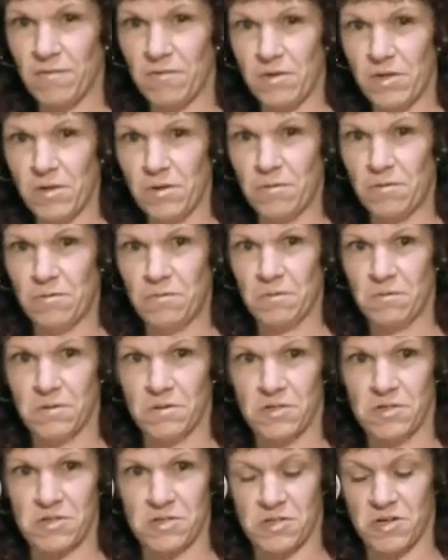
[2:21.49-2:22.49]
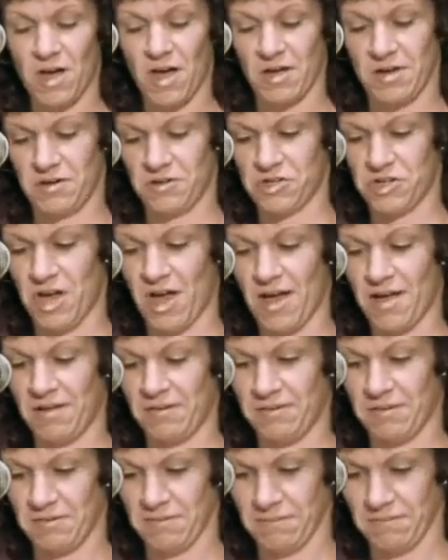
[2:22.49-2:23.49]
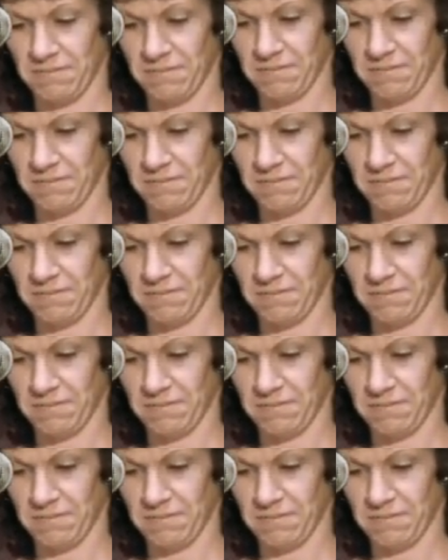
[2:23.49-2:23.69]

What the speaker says: have you just taught your child?